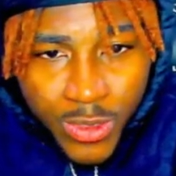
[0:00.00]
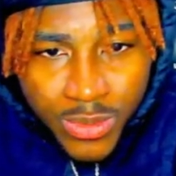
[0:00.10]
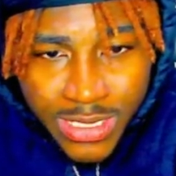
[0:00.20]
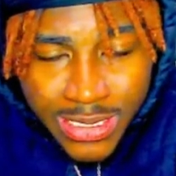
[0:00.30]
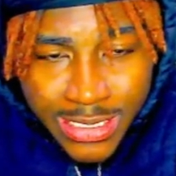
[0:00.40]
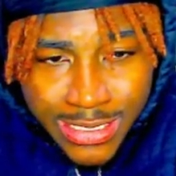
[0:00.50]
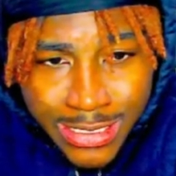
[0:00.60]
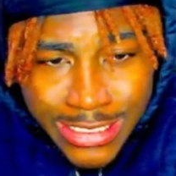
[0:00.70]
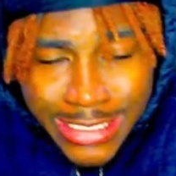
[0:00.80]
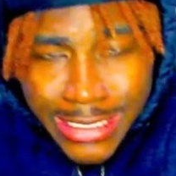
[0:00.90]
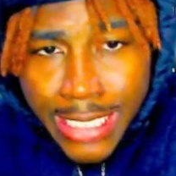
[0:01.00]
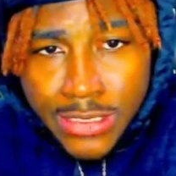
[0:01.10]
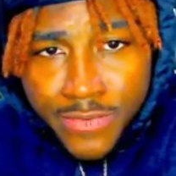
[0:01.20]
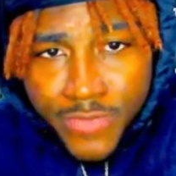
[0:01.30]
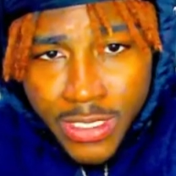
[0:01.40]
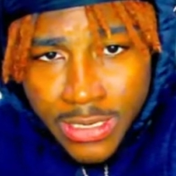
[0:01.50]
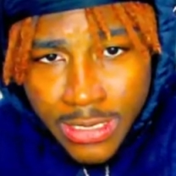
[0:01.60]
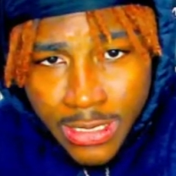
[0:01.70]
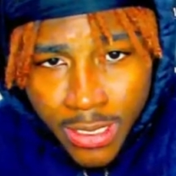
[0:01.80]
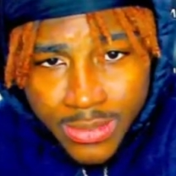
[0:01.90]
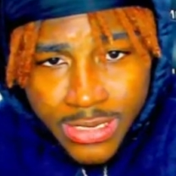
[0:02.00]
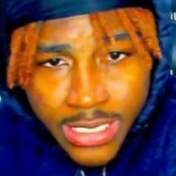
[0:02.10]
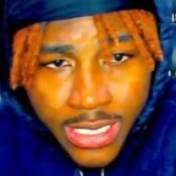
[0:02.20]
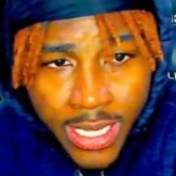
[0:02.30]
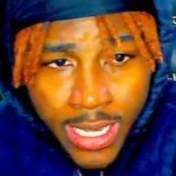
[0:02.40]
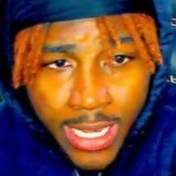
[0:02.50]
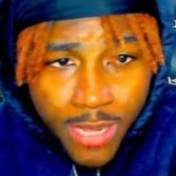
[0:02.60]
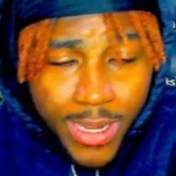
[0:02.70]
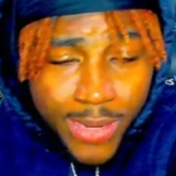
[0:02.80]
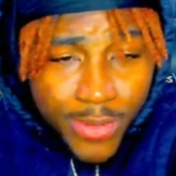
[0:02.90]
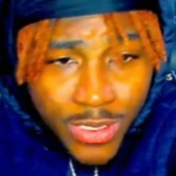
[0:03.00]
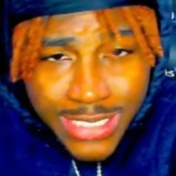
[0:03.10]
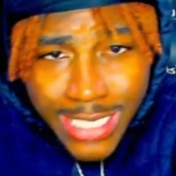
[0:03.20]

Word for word: that it, that shit not severe. You know what I'm saying? But hey, we go check out